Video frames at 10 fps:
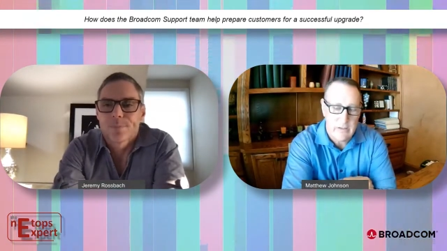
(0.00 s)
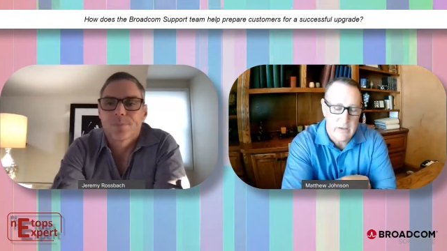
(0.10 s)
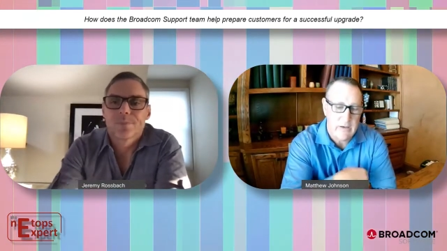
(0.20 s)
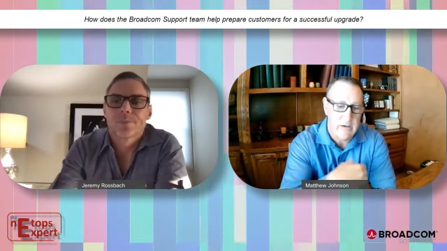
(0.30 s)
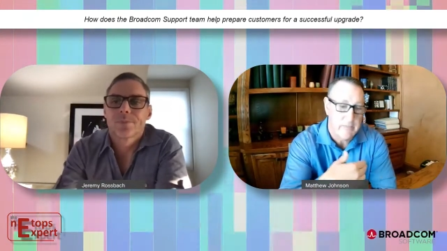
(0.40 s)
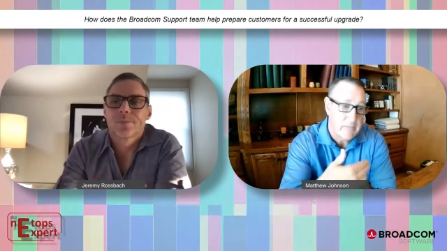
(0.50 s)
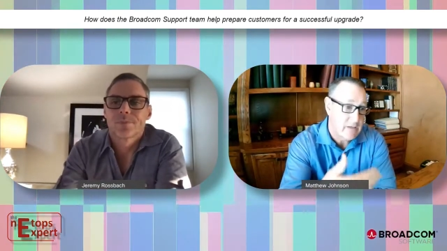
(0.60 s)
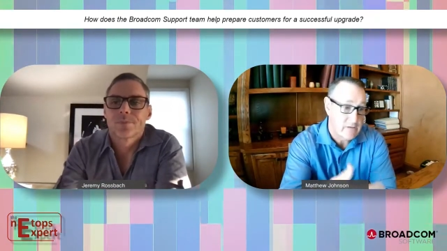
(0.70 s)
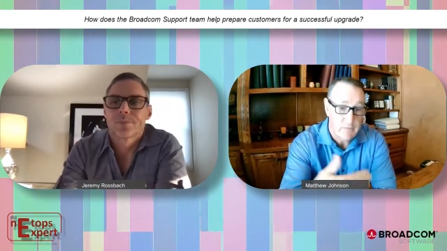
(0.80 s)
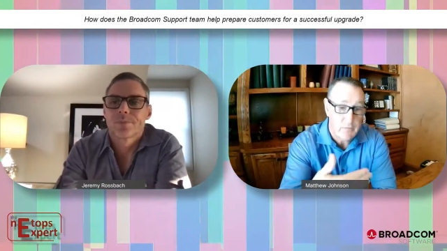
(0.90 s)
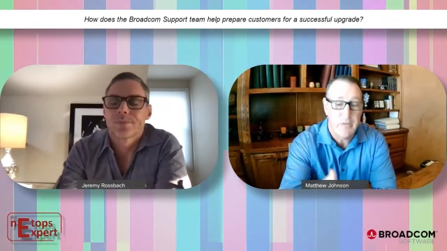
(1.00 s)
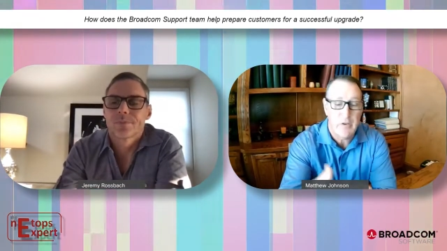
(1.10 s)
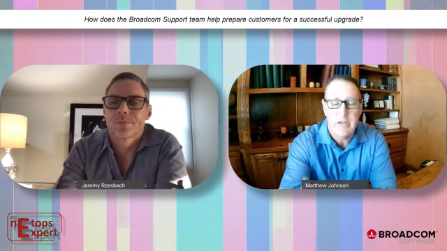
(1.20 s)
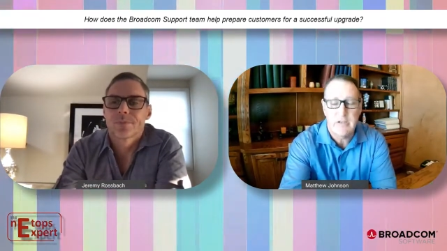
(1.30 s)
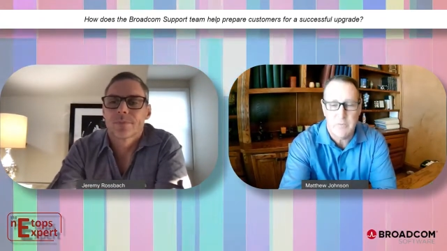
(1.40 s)
Speaker 1: Um, because when there
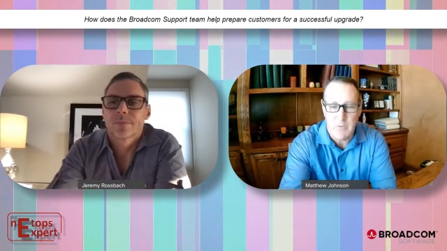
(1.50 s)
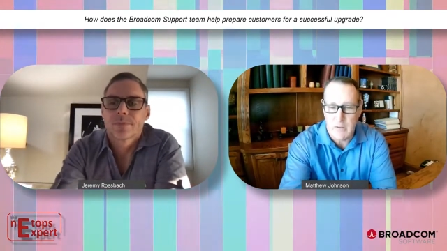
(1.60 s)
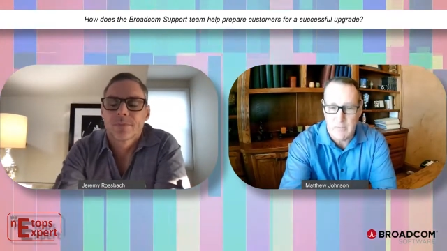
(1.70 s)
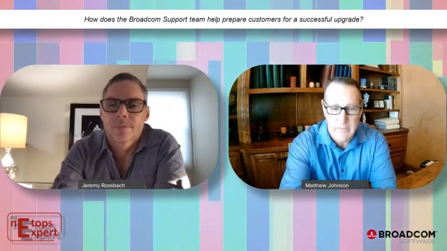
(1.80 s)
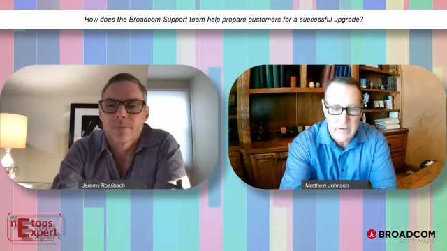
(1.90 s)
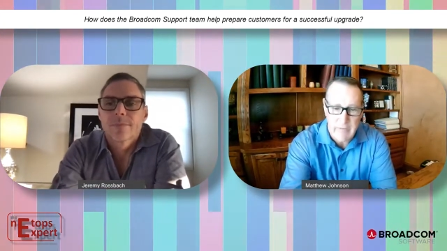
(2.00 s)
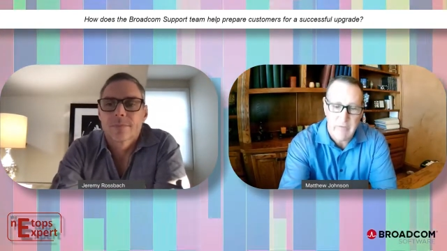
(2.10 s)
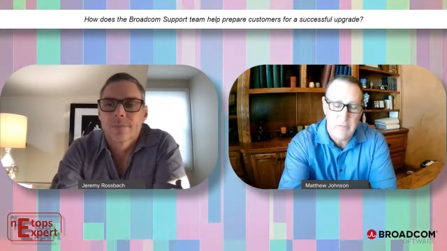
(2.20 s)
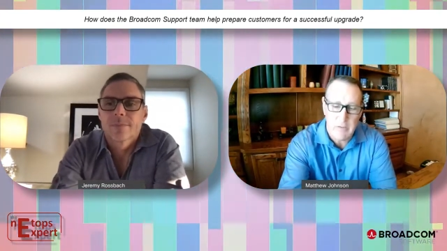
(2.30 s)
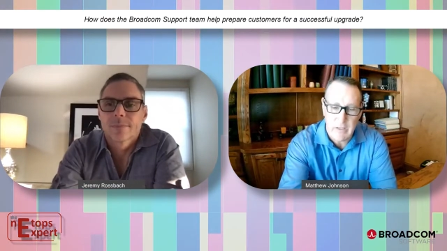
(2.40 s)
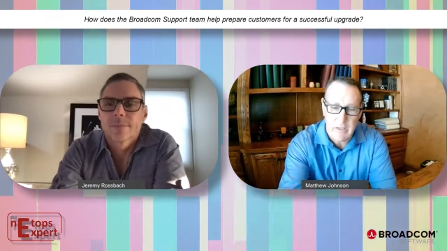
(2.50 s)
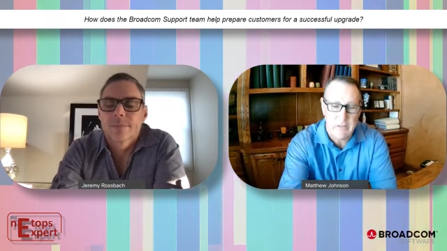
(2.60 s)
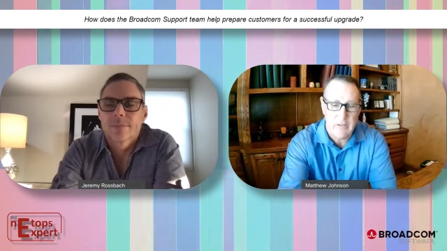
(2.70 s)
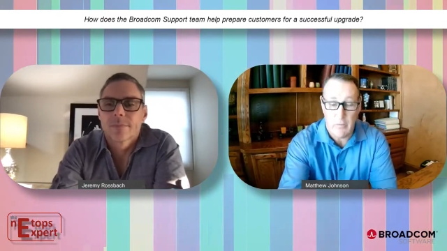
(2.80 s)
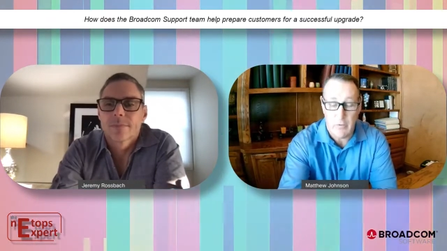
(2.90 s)
is a problem, inevitably
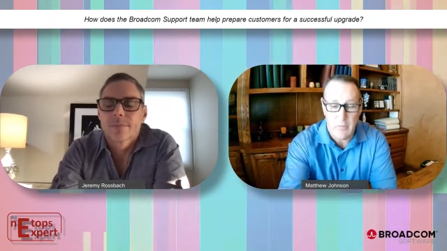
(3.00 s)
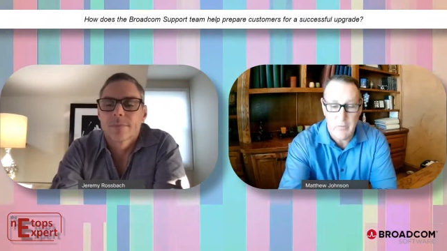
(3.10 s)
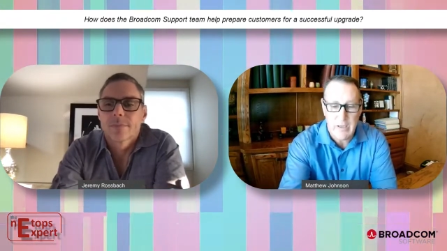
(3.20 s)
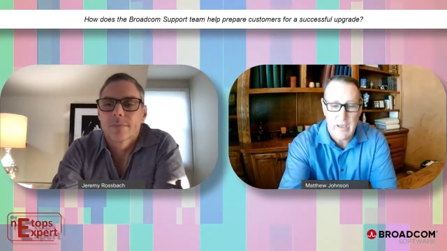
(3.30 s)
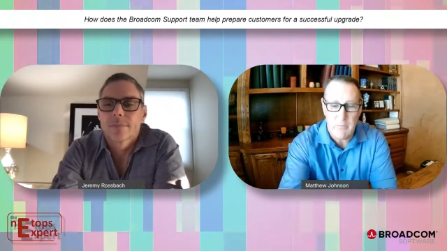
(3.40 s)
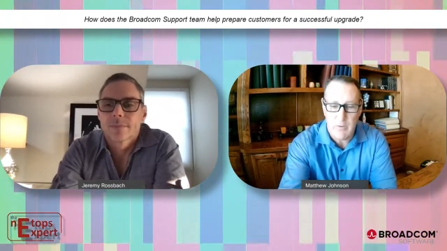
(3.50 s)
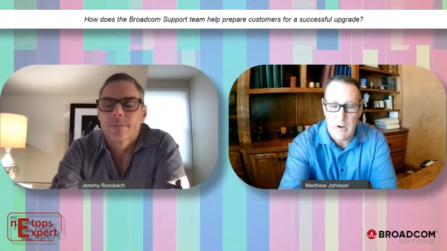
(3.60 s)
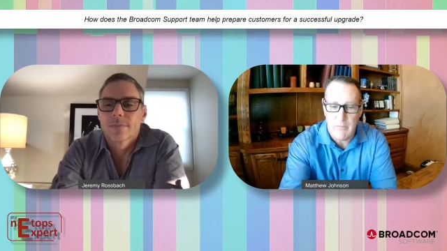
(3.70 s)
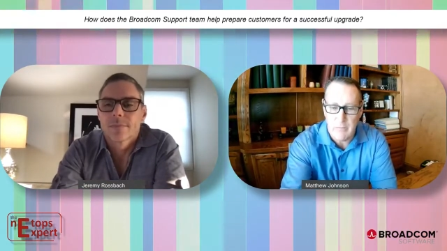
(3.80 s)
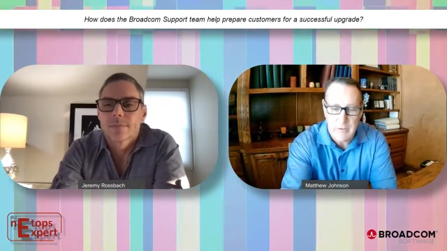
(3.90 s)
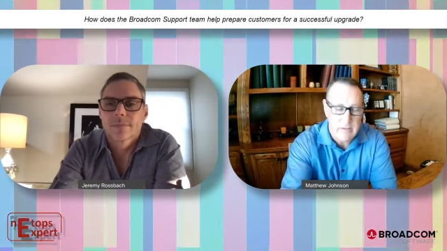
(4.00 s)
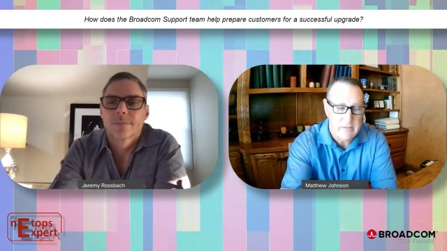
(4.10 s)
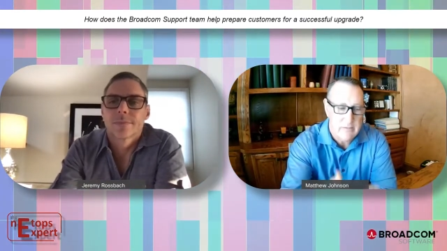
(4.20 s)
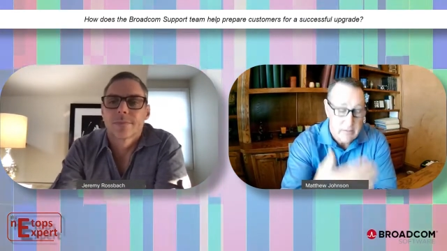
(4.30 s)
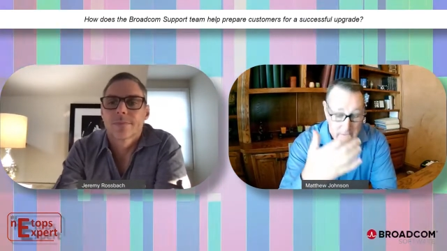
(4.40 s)
there will be a problem in
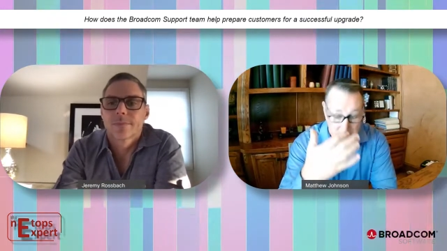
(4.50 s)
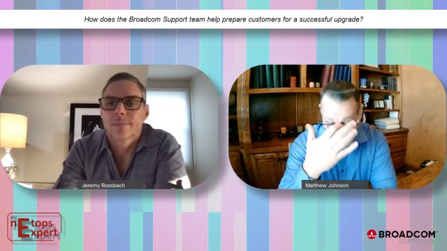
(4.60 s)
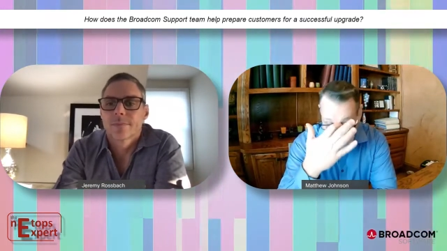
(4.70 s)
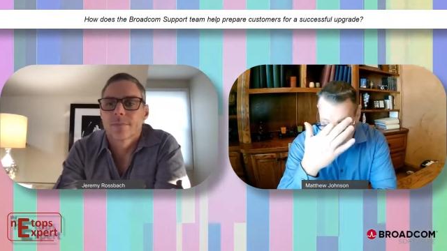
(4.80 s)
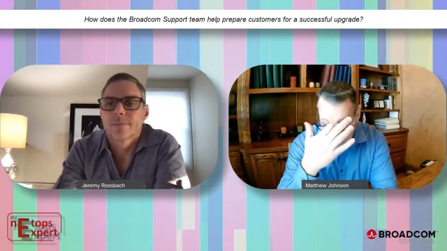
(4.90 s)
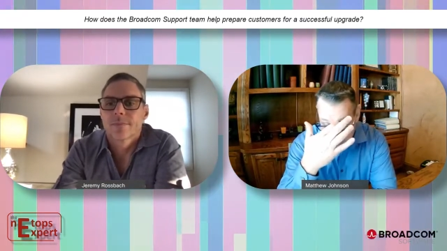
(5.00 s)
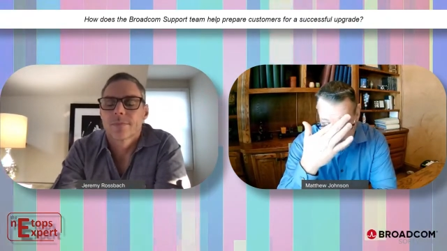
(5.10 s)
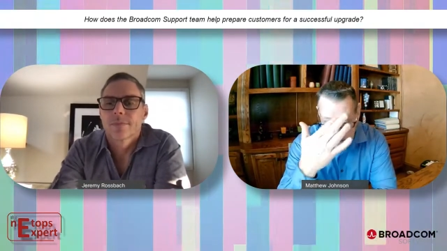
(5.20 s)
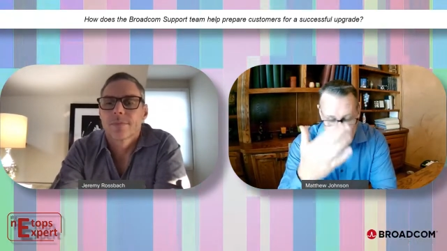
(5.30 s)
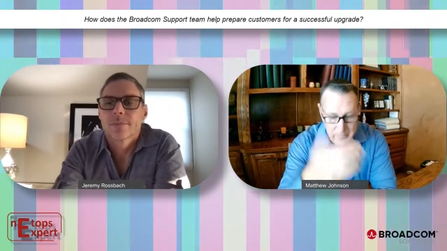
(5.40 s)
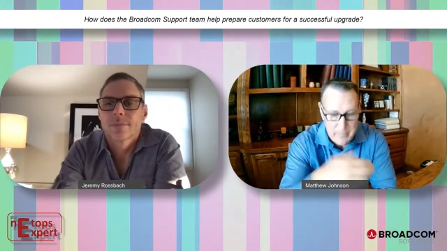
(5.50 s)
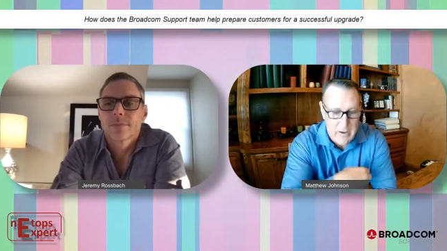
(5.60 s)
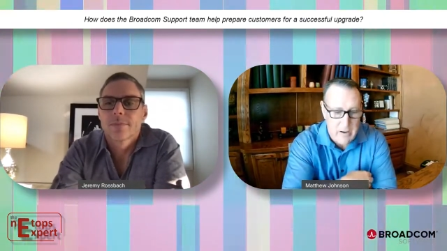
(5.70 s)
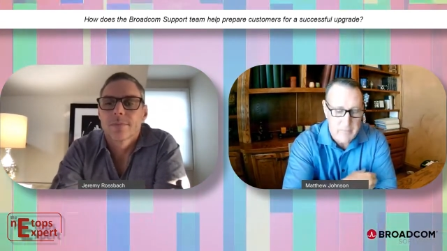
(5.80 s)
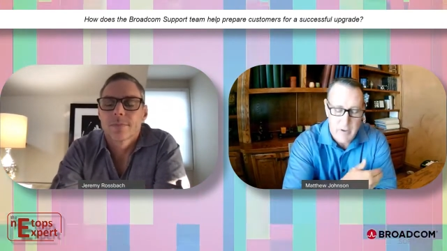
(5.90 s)
at some step.
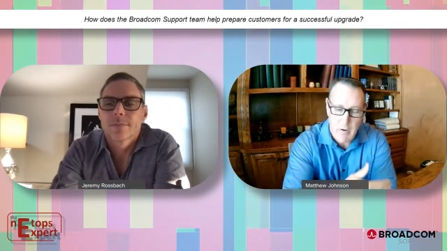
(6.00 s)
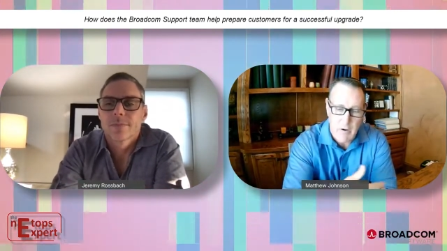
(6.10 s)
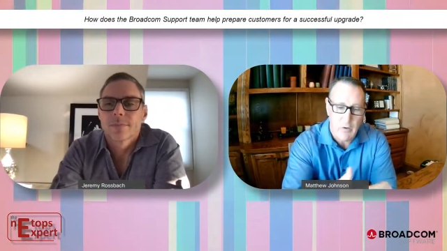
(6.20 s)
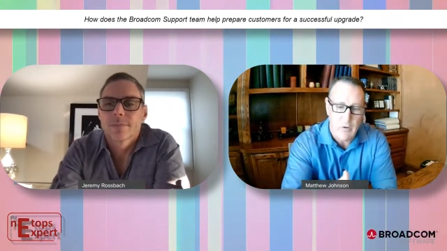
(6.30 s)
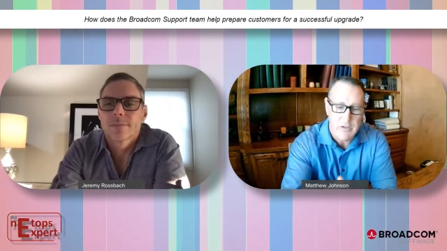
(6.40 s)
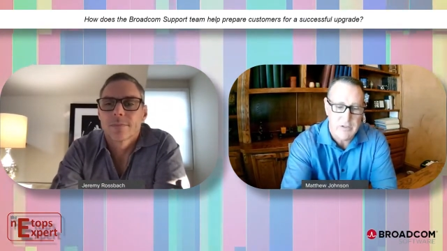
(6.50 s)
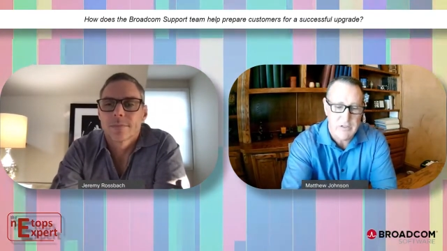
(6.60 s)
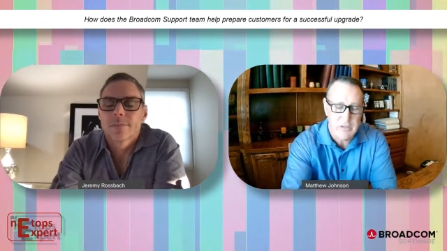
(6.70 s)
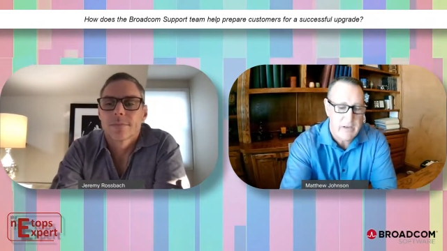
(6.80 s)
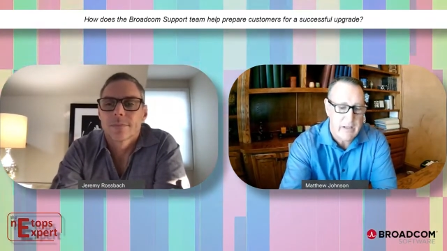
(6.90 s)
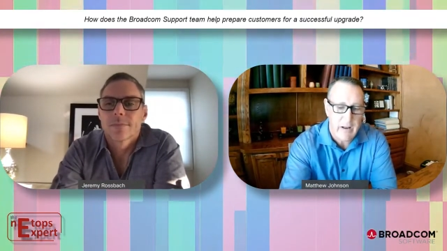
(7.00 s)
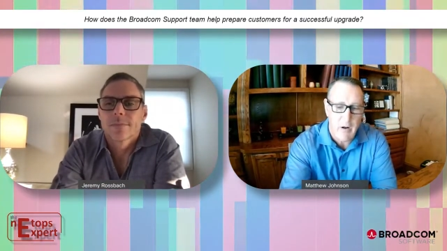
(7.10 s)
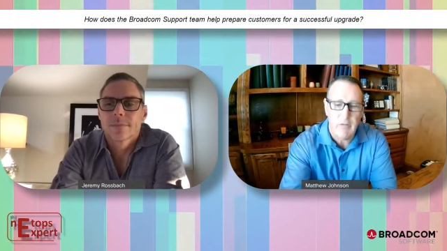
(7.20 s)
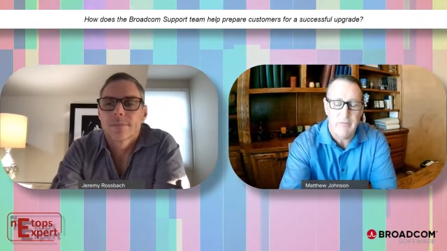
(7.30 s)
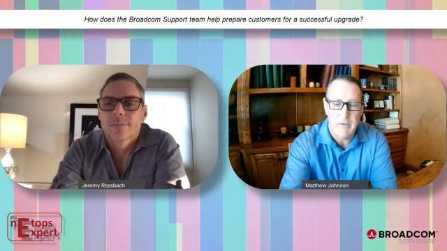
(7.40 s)
Um, you know, our goal is is to mitigate
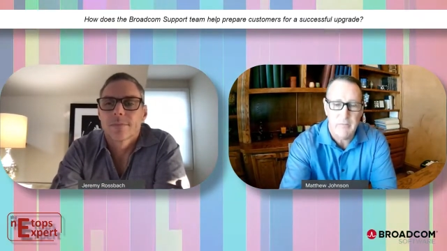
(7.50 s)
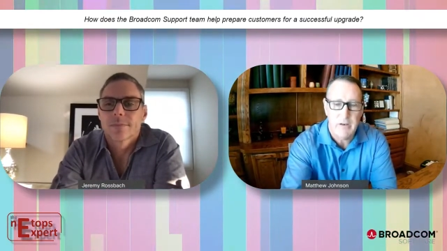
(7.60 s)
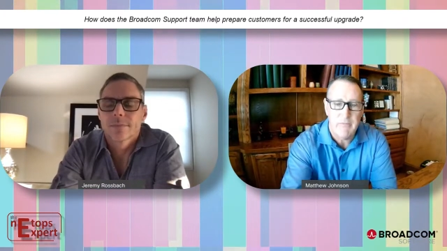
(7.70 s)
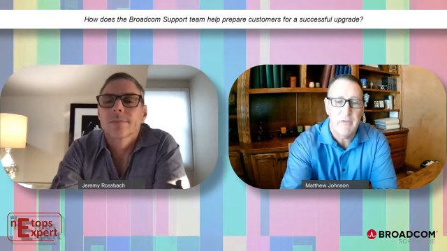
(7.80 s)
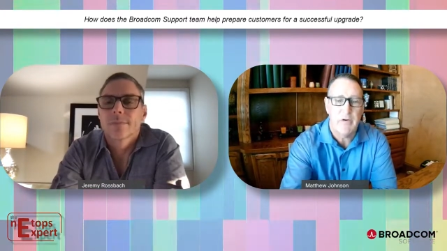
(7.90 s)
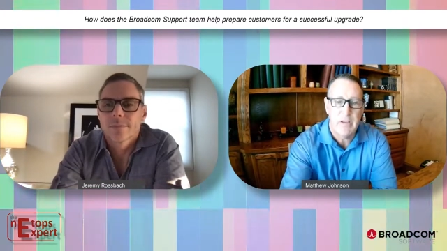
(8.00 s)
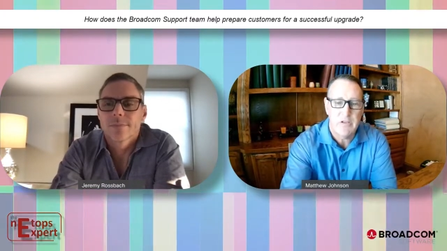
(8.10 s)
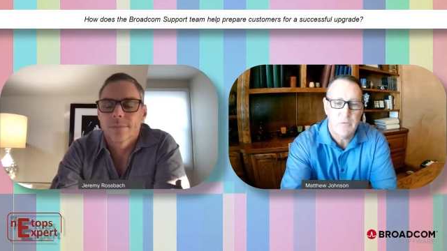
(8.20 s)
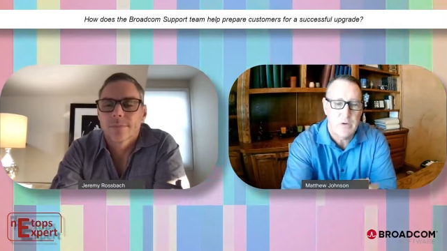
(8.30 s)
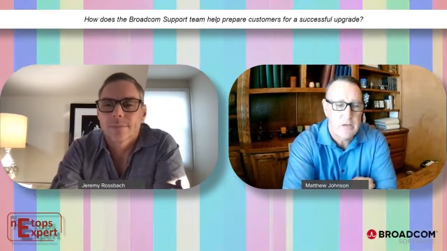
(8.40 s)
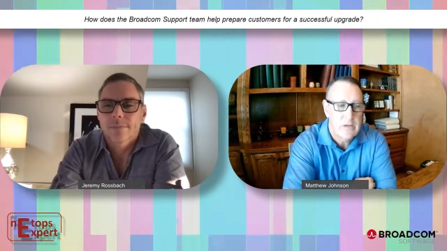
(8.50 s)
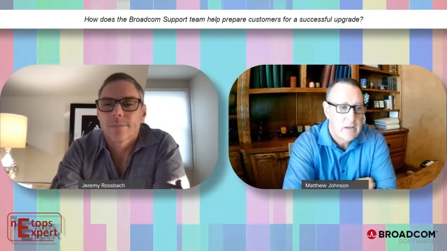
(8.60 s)
all of them. But if there is one,